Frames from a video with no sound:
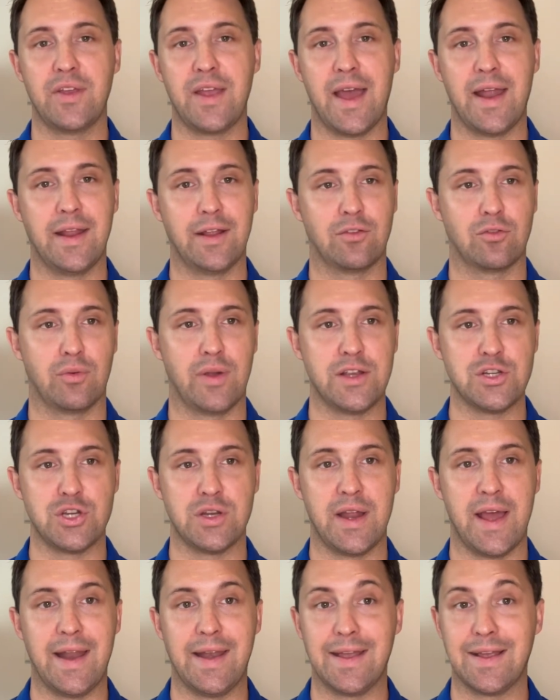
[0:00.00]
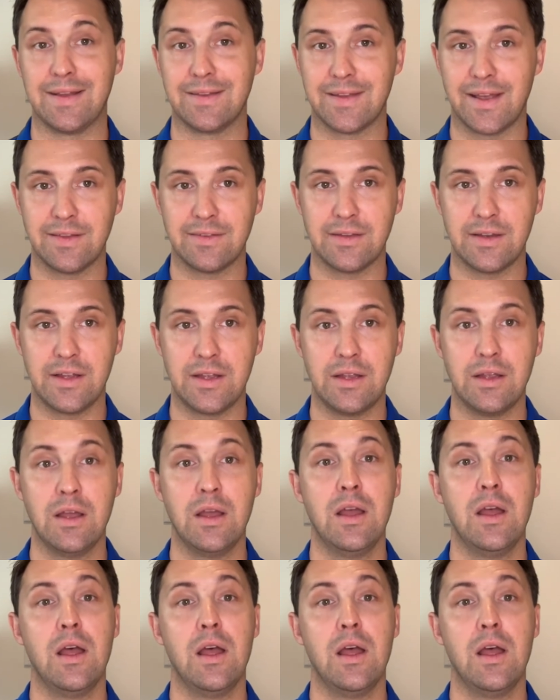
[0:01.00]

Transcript: headache duration, headache intensity,